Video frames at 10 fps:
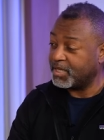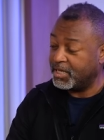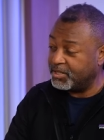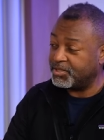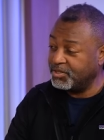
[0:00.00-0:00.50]

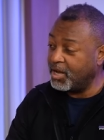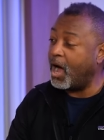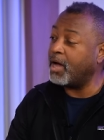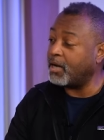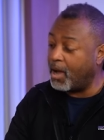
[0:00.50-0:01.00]
it is
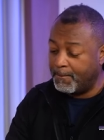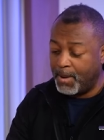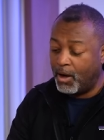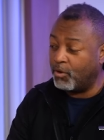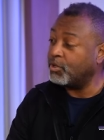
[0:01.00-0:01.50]
not
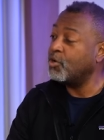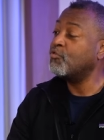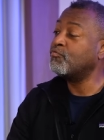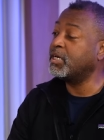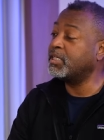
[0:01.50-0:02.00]
about
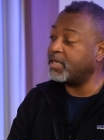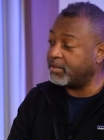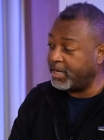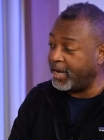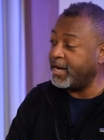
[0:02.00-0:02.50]

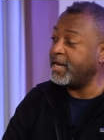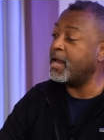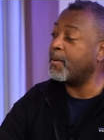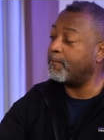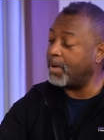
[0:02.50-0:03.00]

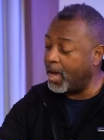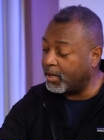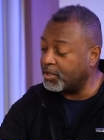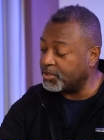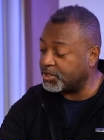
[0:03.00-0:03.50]
regaining
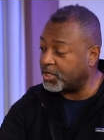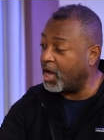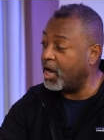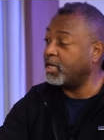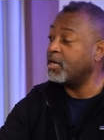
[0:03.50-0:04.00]

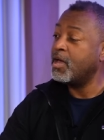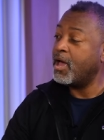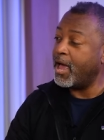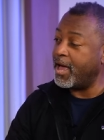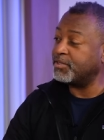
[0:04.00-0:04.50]
Palestine
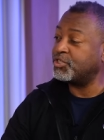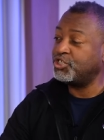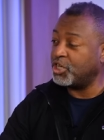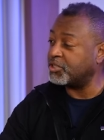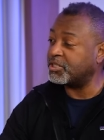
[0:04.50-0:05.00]
as
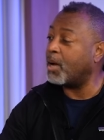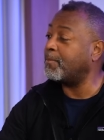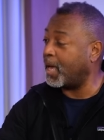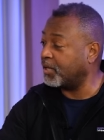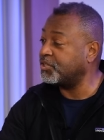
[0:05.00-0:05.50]
just a
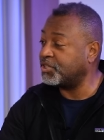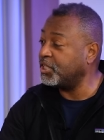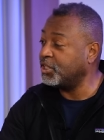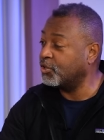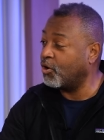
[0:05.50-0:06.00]
Palestinian